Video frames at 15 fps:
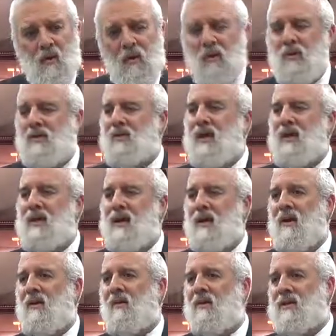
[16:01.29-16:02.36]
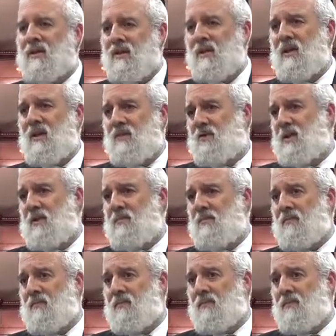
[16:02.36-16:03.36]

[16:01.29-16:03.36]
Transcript: one does not clearly see Hashem.